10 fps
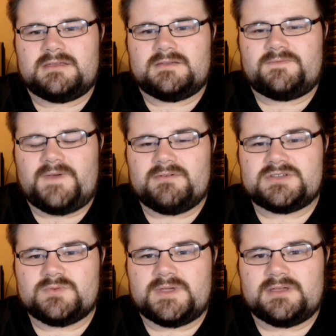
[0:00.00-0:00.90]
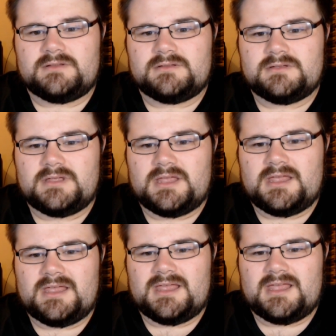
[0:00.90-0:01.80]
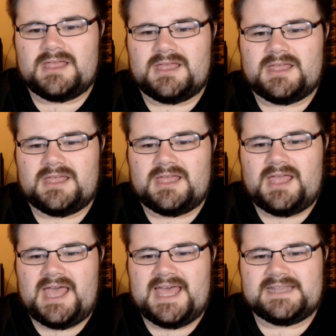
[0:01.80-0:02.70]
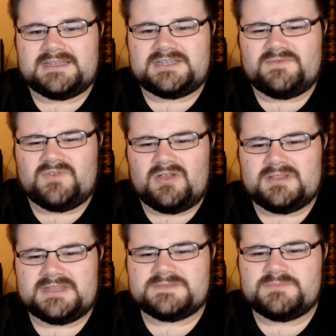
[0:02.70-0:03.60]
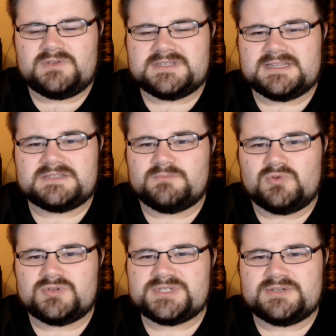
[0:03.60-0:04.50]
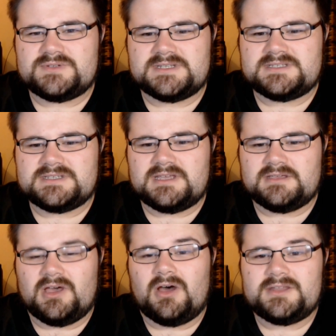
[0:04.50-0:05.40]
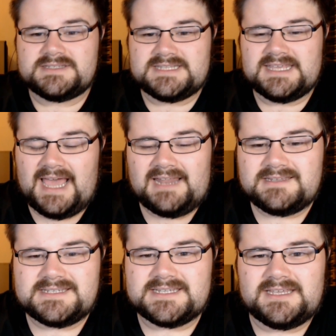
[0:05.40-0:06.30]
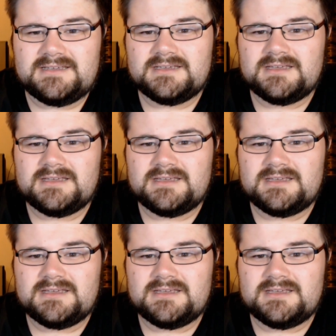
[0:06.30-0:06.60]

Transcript: Ferris wheel. And you've got this music that's more suited to Guardians of the Galaxy.